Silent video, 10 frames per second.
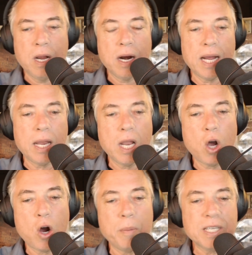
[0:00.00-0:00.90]
Right?
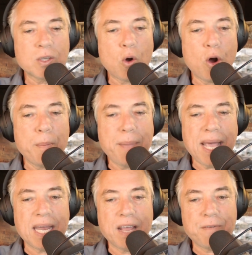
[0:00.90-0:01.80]
Almost all
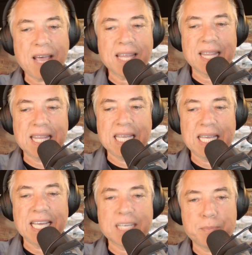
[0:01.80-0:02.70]
men have had
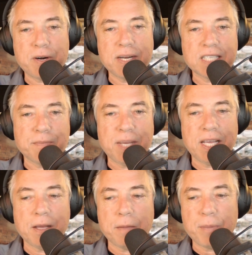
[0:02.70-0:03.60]
the experience of
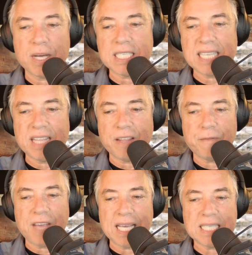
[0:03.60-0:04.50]
being punched in the
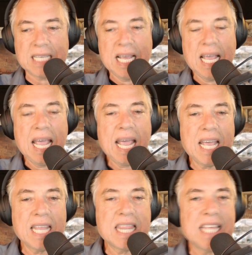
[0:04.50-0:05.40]
face.
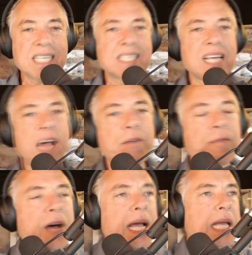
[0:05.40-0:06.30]
And this, I
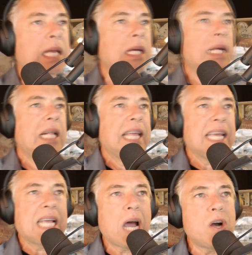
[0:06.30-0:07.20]
find,
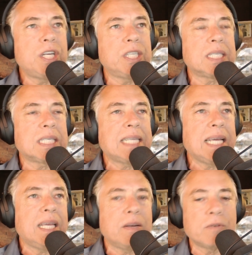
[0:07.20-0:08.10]
encourages
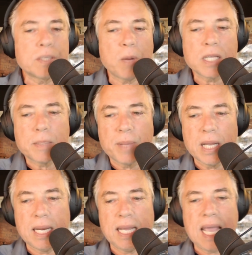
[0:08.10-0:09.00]
taking
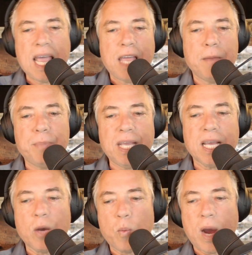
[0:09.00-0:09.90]
responsibility and
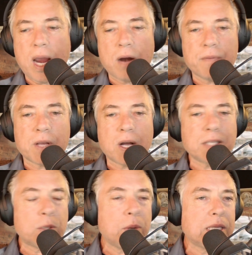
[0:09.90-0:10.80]
being aware of the
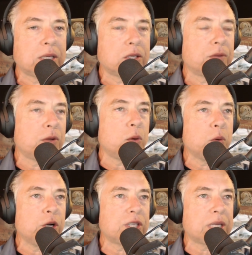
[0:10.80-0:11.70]
consequences of your
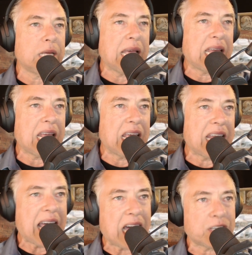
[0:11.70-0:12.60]
words and
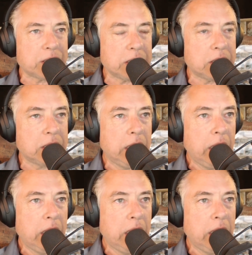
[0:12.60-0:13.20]
actions.